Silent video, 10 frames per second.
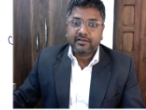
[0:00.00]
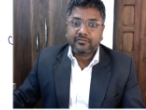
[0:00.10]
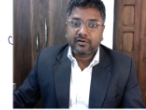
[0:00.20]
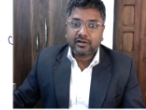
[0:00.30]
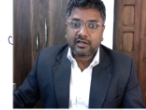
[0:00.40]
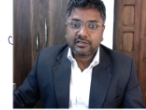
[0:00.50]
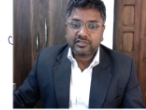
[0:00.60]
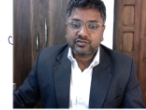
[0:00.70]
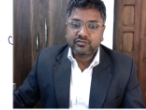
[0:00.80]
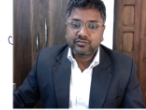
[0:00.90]
for us
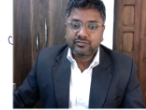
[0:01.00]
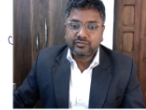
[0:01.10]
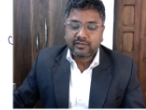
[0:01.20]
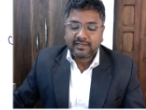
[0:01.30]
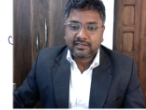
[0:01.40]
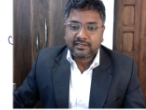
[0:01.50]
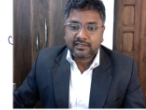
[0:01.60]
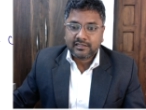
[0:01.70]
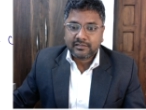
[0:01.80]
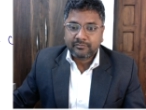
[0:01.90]
to
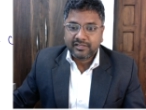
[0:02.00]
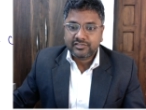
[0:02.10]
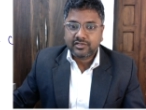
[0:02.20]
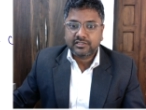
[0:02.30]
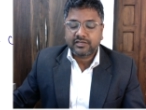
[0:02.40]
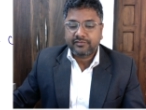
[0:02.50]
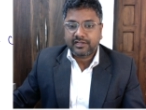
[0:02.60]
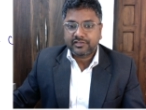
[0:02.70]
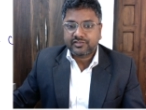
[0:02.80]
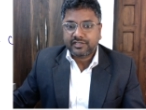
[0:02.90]
measure the
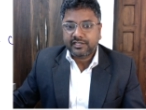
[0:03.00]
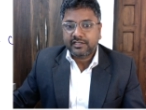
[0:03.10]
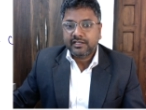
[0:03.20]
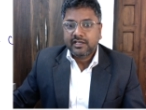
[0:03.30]
velocity.